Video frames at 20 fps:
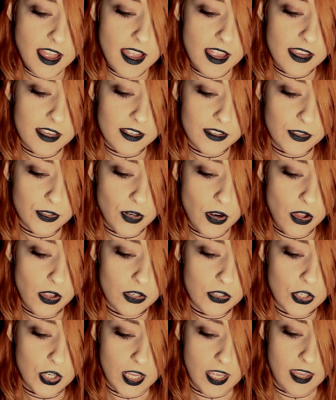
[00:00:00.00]

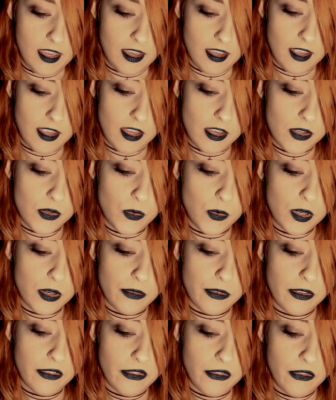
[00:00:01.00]
Astrology is one of
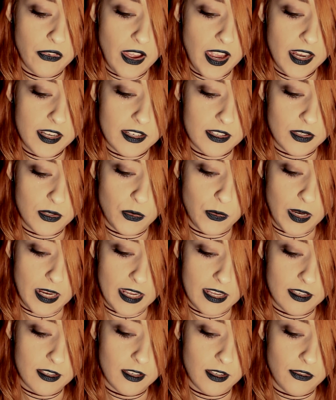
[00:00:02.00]
the finest
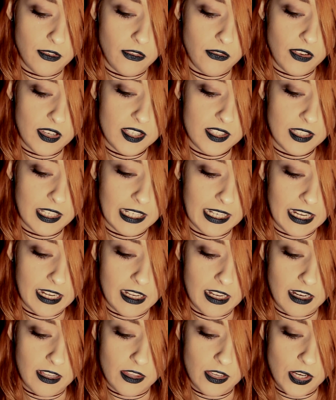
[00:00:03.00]
ways of
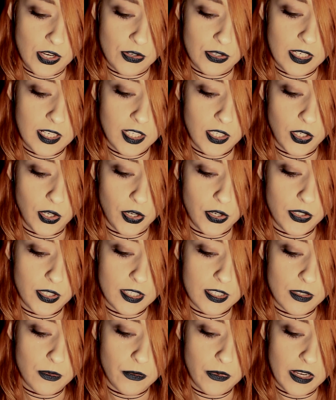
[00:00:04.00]
investigating the unique
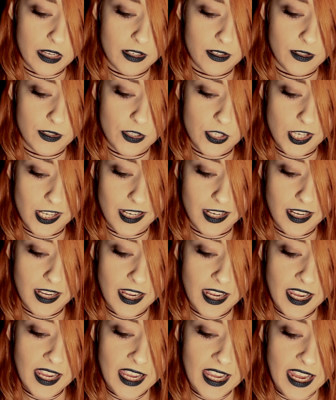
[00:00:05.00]
currents of energy
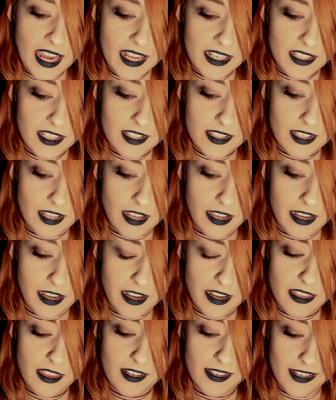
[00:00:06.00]
and desire that